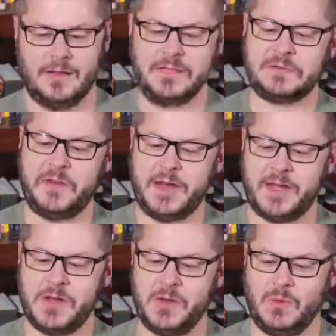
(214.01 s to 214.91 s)
This
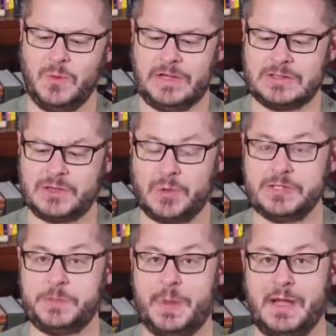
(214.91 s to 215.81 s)
video was a
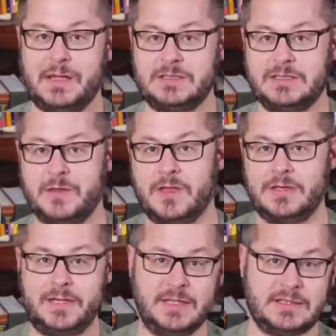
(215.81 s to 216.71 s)
response to the
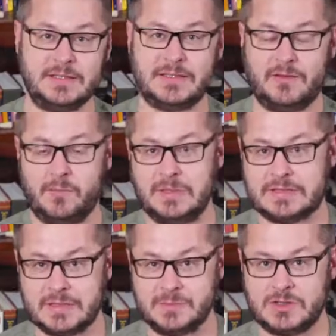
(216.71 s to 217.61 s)
dozens of
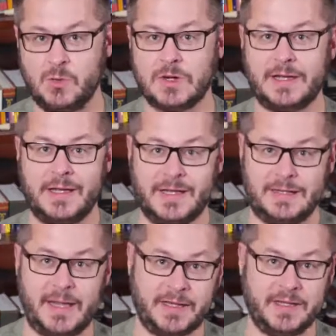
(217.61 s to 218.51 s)
Muslims who were
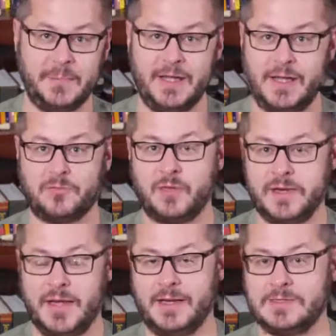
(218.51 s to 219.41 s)
contacting me every
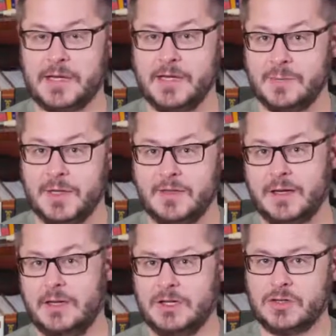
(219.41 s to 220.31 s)
day, telling me
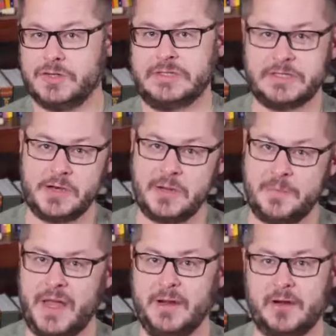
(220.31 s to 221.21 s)
that Christian
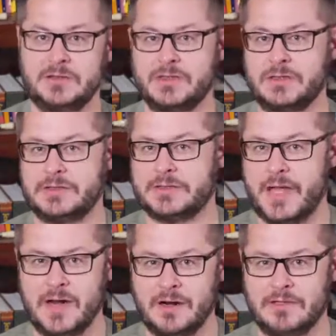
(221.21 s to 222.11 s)
debaters are
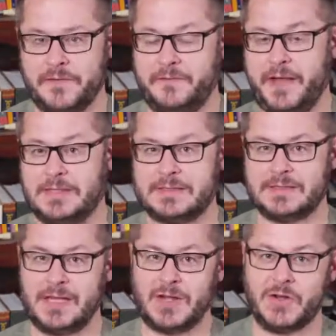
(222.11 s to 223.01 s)
scared to face
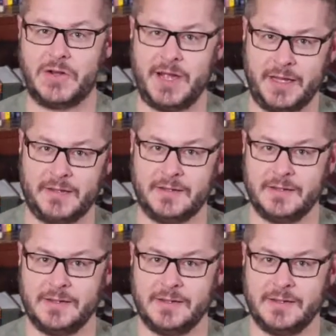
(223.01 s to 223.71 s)
Zakir Naik.